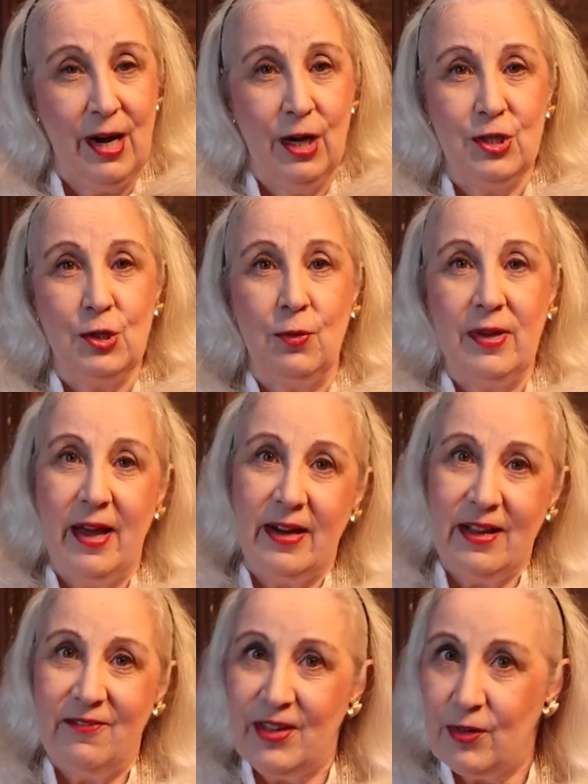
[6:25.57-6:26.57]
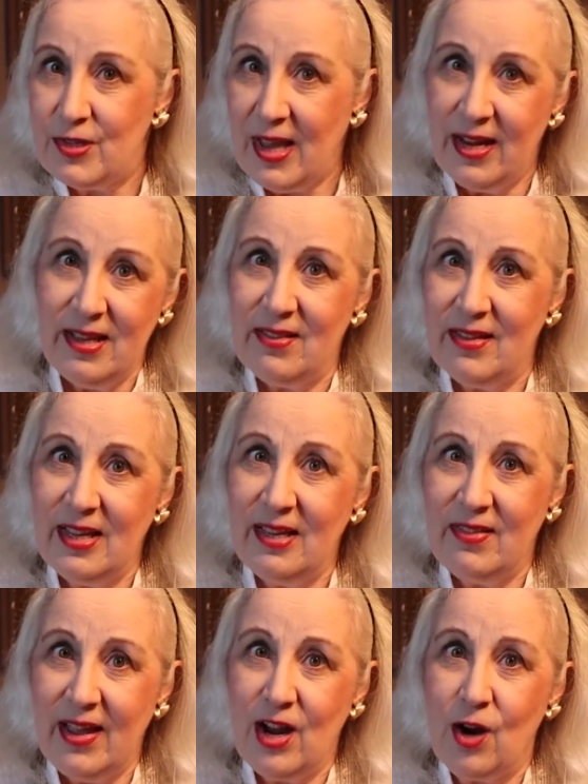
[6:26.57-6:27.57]
so that if there's
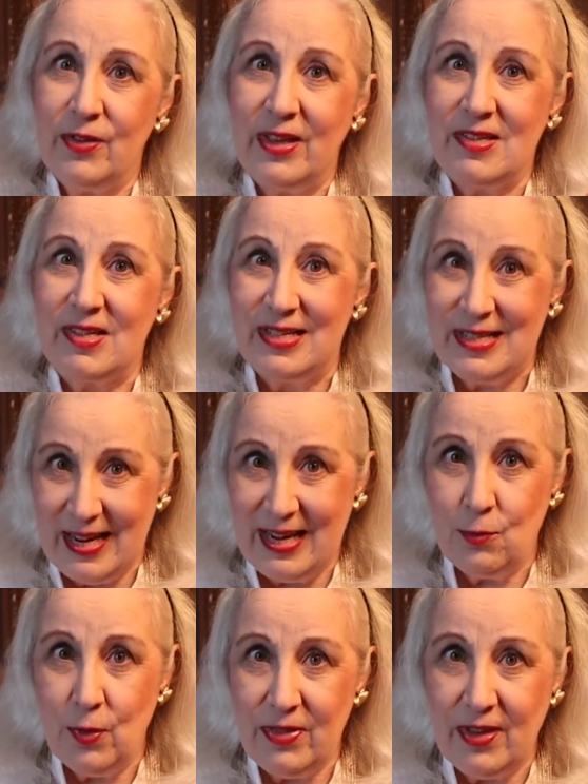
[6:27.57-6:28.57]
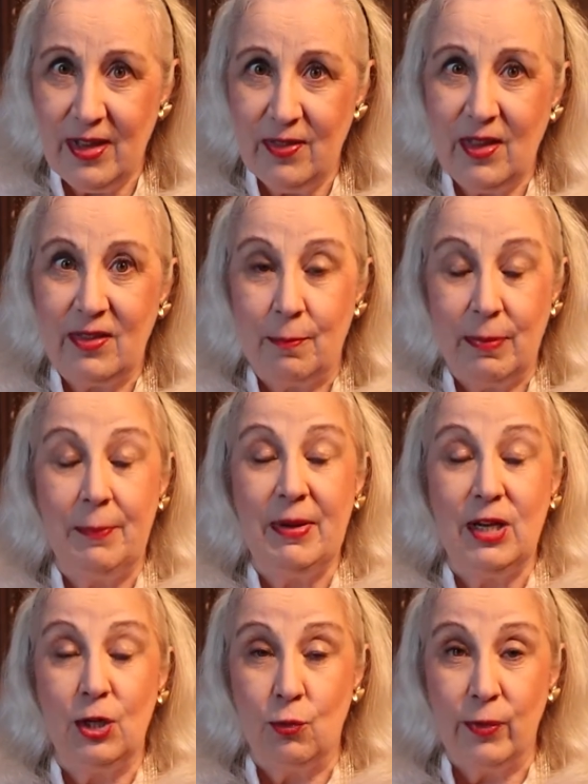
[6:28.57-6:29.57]
anything there that's contained within that the puppy
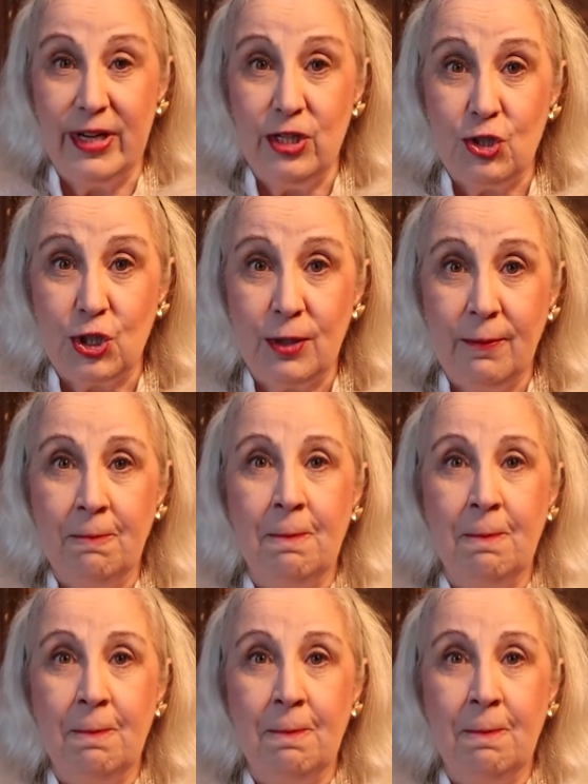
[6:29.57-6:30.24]
can reach,